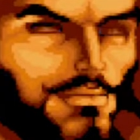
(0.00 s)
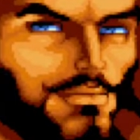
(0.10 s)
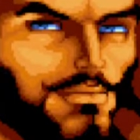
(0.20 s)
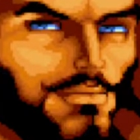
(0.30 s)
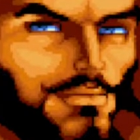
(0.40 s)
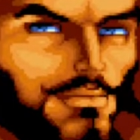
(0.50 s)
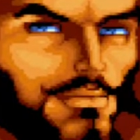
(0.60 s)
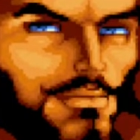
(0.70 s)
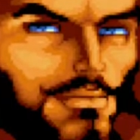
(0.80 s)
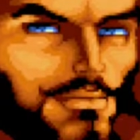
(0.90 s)
Yes?
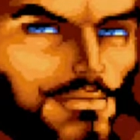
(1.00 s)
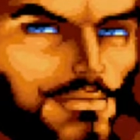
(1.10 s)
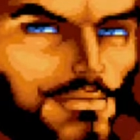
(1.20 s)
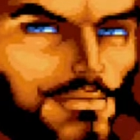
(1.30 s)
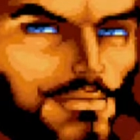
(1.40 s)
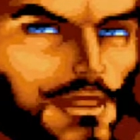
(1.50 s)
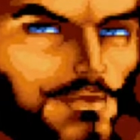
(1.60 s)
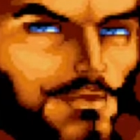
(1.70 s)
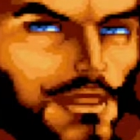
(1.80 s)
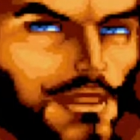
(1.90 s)
There are
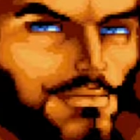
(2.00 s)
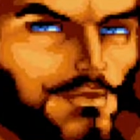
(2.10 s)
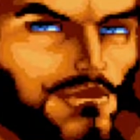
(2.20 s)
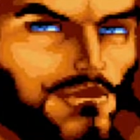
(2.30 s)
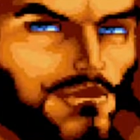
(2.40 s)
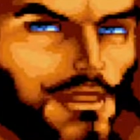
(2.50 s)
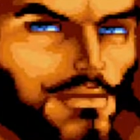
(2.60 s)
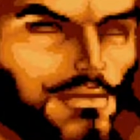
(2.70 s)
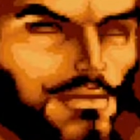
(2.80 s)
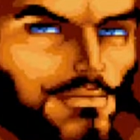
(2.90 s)
many caches like
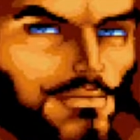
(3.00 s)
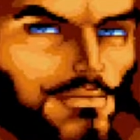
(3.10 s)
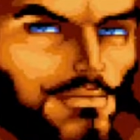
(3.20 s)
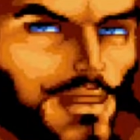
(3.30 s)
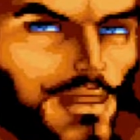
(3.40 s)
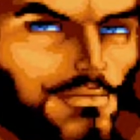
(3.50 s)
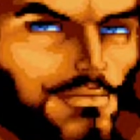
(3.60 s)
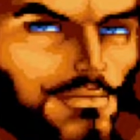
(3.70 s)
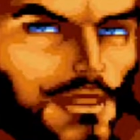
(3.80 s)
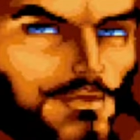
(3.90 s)
that, Paul. It's
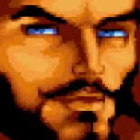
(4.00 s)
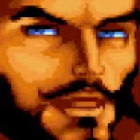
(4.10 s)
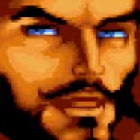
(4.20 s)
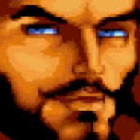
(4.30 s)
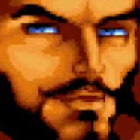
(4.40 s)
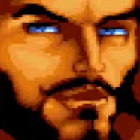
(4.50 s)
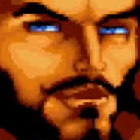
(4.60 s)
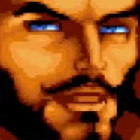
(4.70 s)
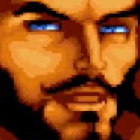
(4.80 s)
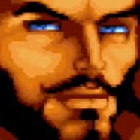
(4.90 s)
the old Fremen dream,
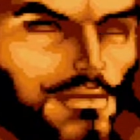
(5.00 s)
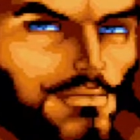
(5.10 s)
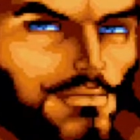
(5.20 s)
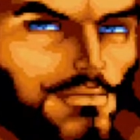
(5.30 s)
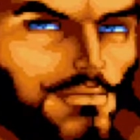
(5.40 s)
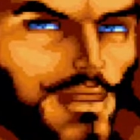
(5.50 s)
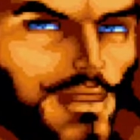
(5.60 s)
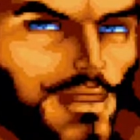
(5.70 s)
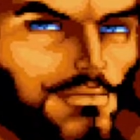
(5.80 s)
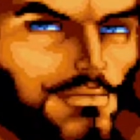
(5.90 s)
vegetation on
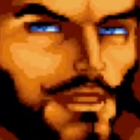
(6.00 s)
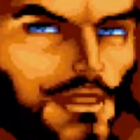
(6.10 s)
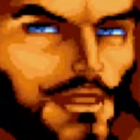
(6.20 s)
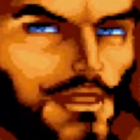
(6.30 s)
Arrakis.